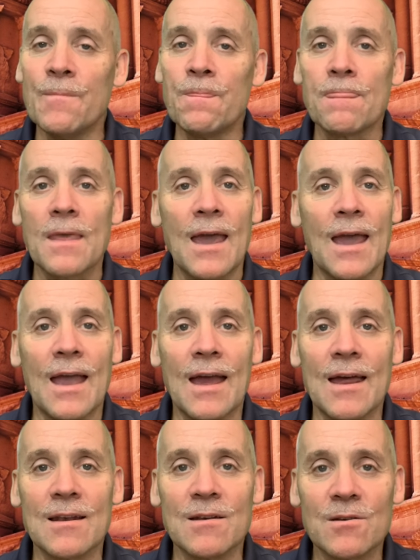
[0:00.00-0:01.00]

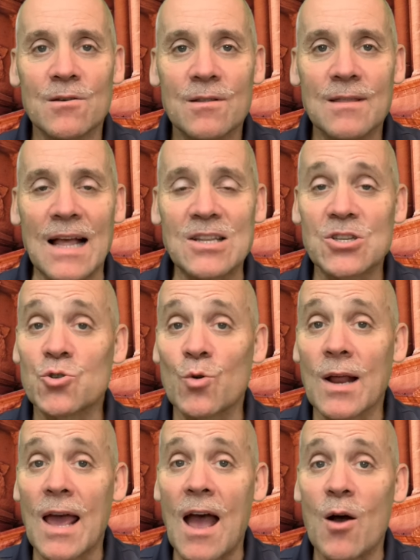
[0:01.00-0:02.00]
and that's sort
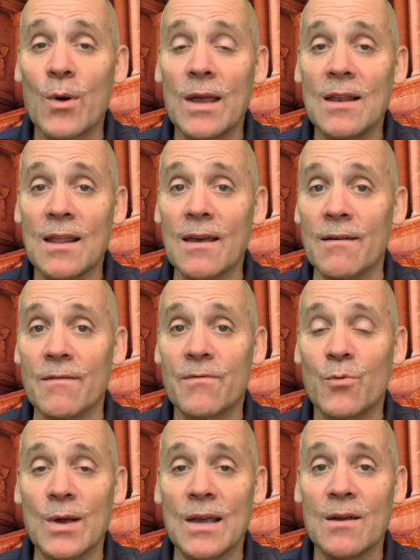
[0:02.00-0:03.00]
of how we live.
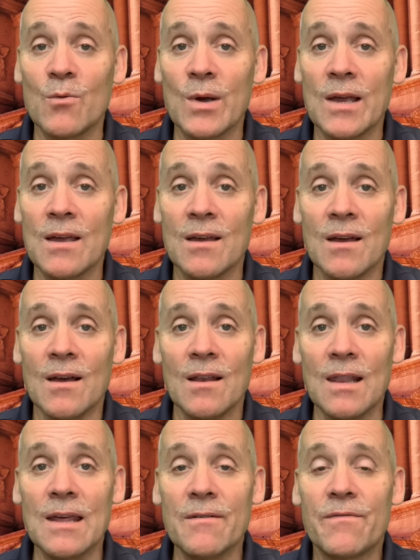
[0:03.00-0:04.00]
We
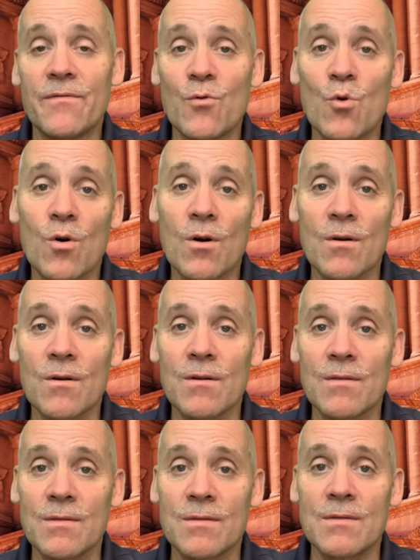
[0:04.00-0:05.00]
live for
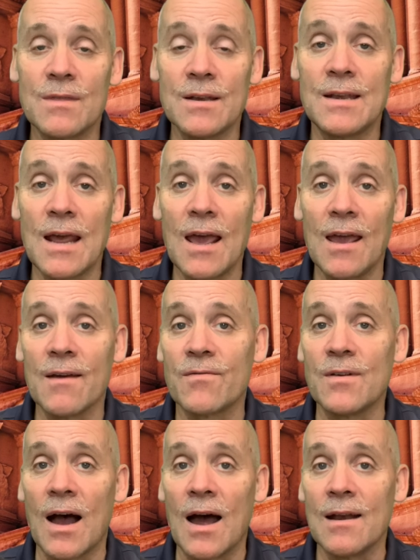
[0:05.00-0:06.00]
the day, if
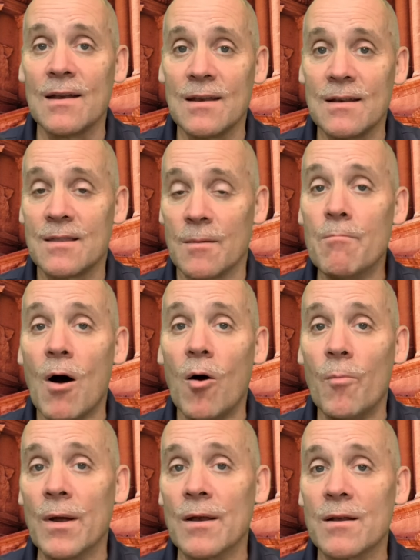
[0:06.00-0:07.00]
not the
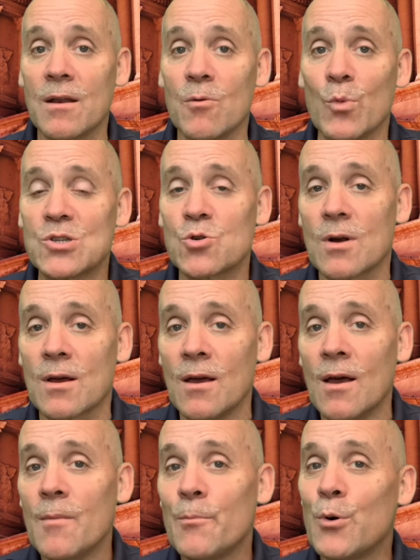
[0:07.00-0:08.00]
moment, and we sort of
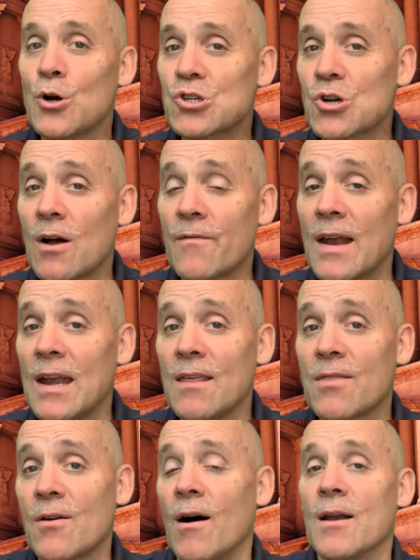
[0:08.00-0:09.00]
push off any
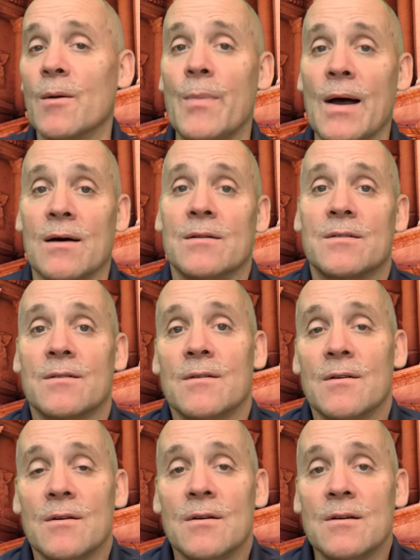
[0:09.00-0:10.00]
thought about
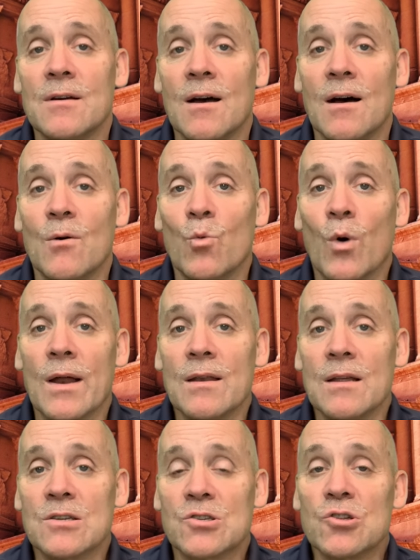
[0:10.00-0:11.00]
what
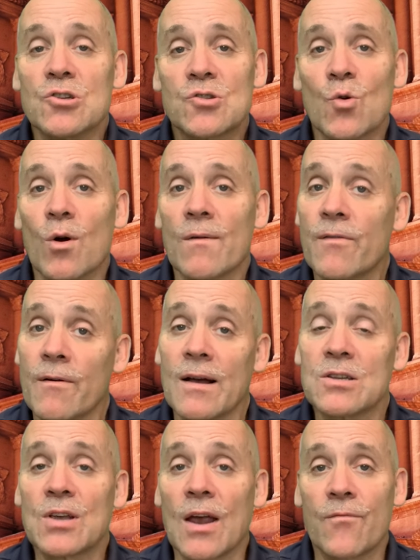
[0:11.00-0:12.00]
is in store for
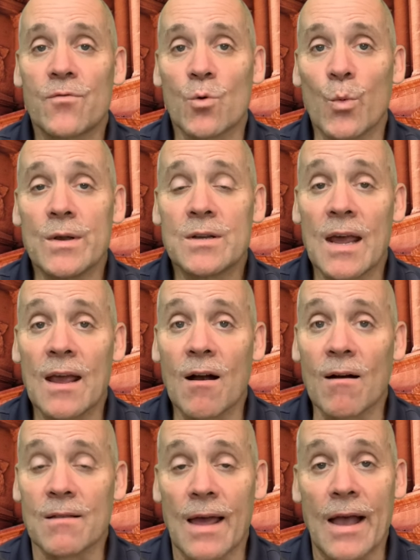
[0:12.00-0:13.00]
us after we take
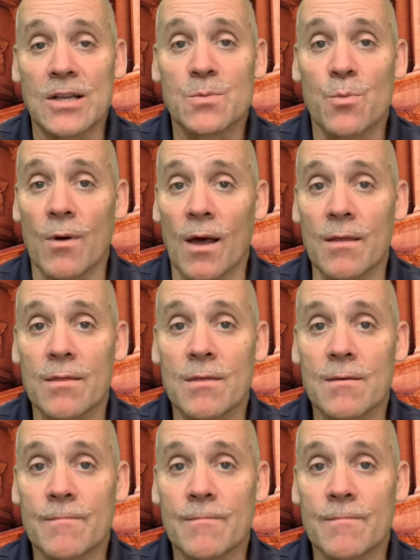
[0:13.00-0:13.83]
our last breath.